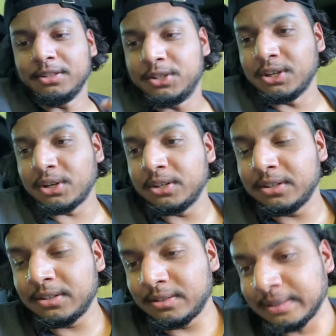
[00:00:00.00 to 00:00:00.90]
Took
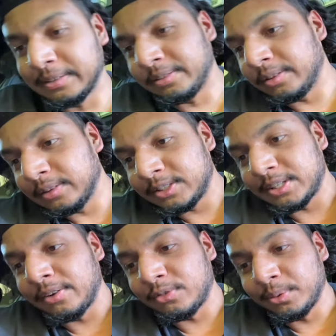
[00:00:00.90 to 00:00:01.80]

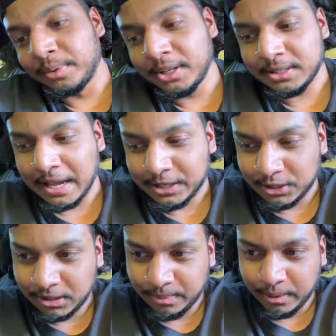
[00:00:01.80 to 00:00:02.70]
several minutes actually,